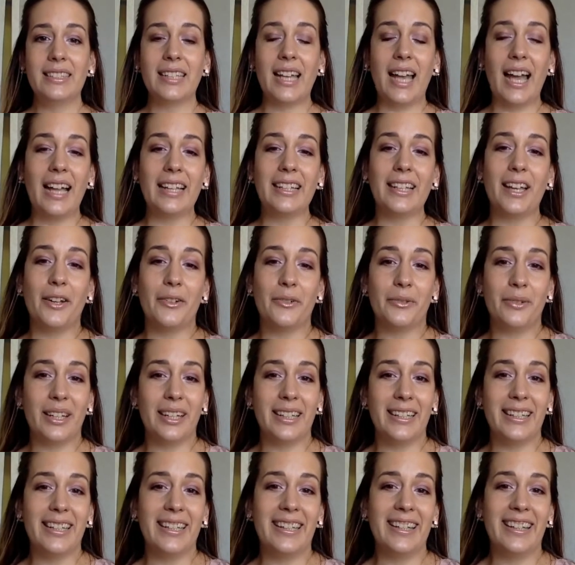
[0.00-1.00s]
and I
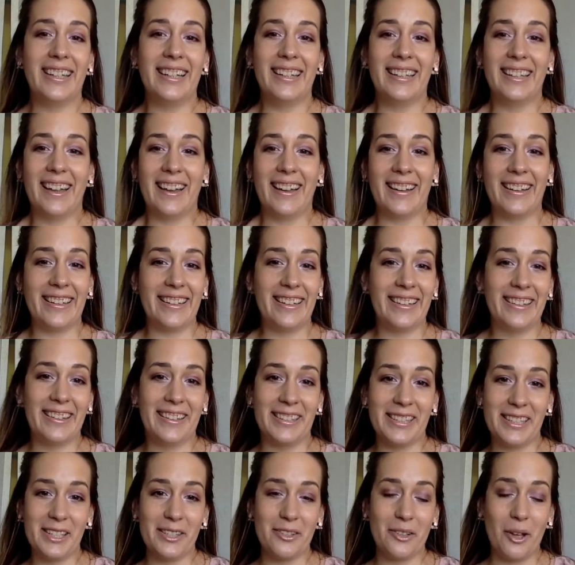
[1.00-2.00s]
really like
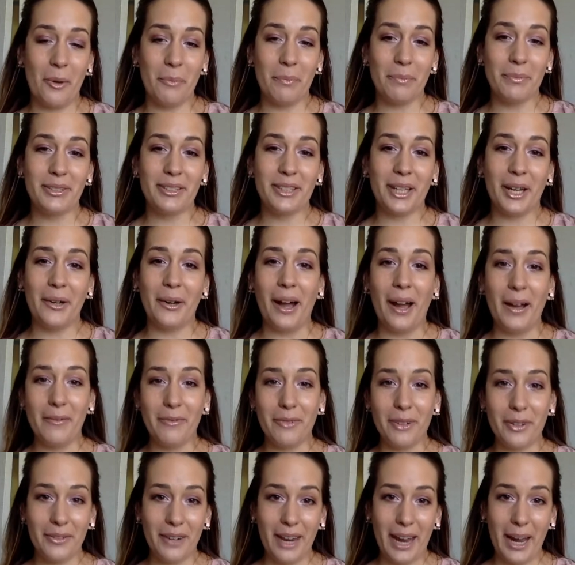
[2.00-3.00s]
this top, so I'm
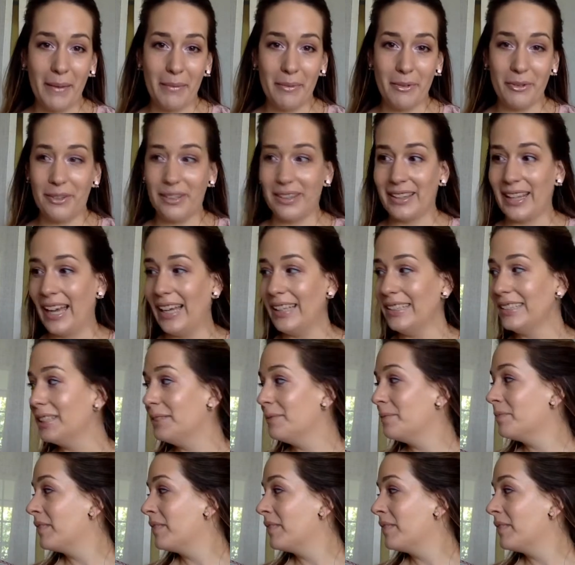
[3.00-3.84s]
very happy with that.